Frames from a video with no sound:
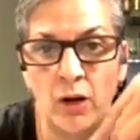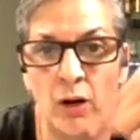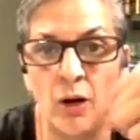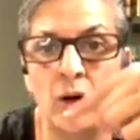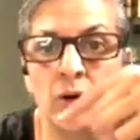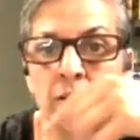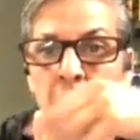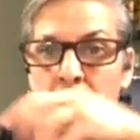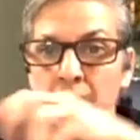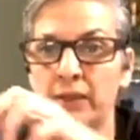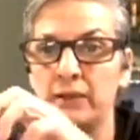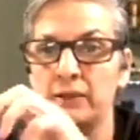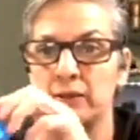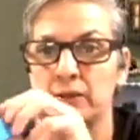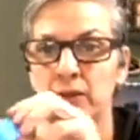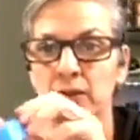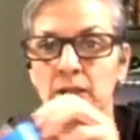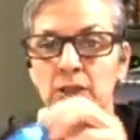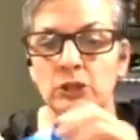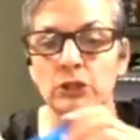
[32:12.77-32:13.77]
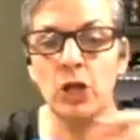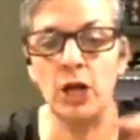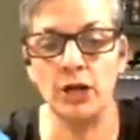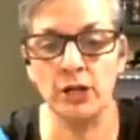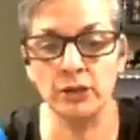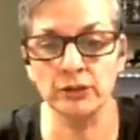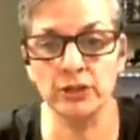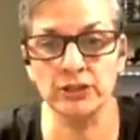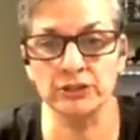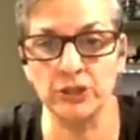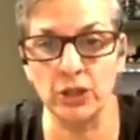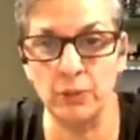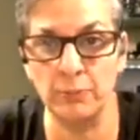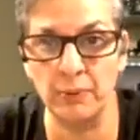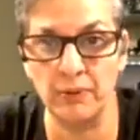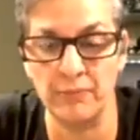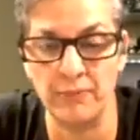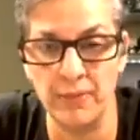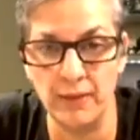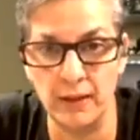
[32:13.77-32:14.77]
Okay. Not on the
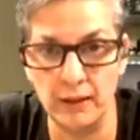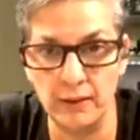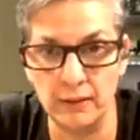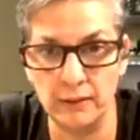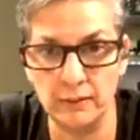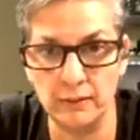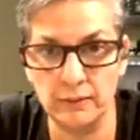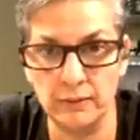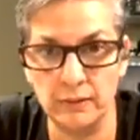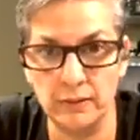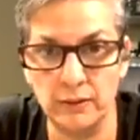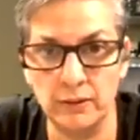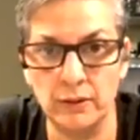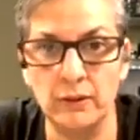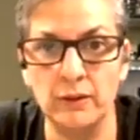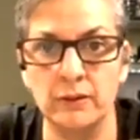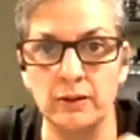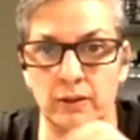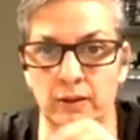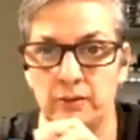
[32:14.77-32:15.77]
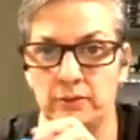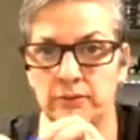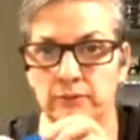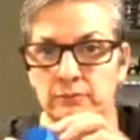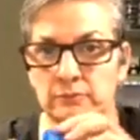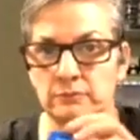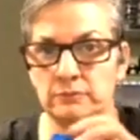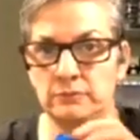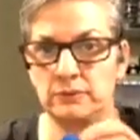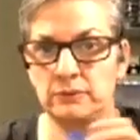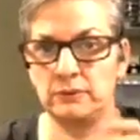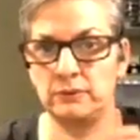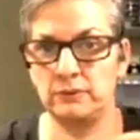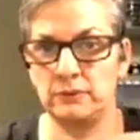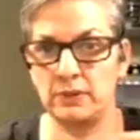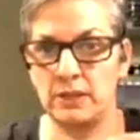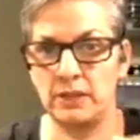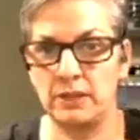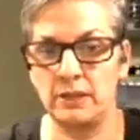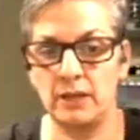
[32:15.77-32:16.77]
top of the. Okay.
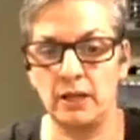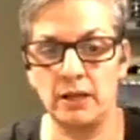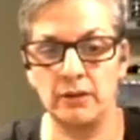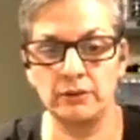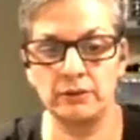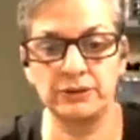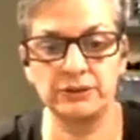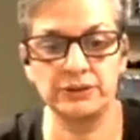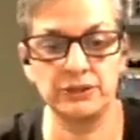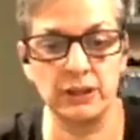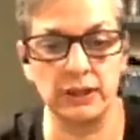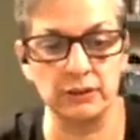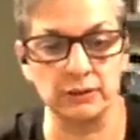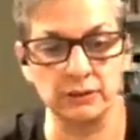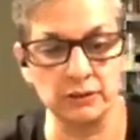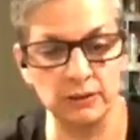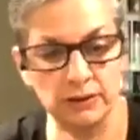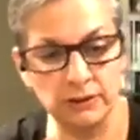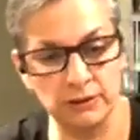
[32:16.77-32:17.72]
Okay. I understand.